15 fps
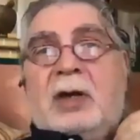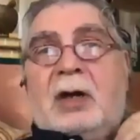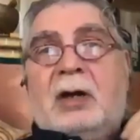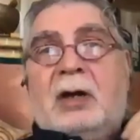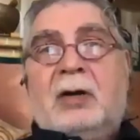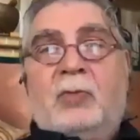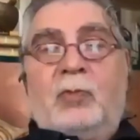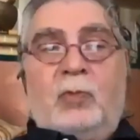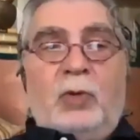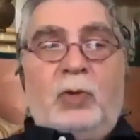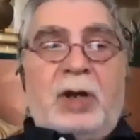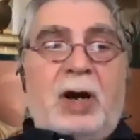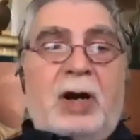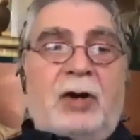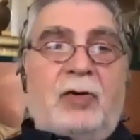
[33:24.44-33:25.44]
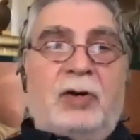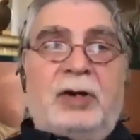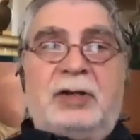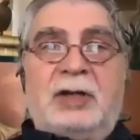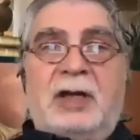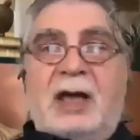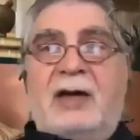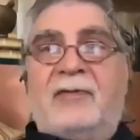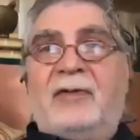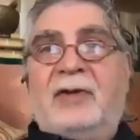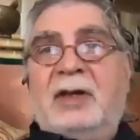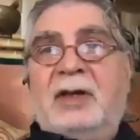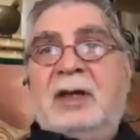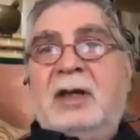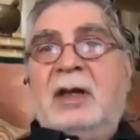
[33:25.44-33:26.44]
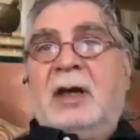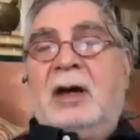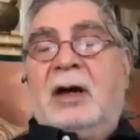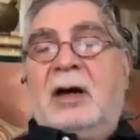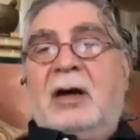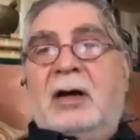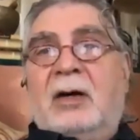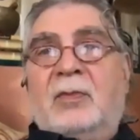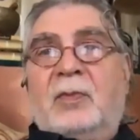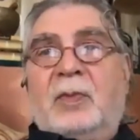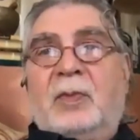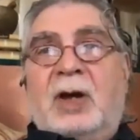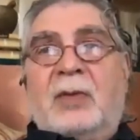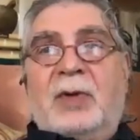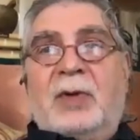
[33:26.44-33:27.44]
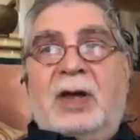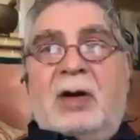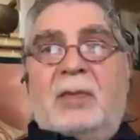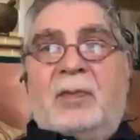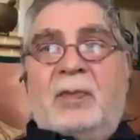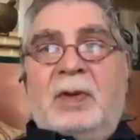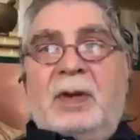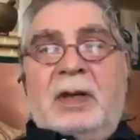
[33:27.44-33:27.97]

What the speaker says: are going to have coming up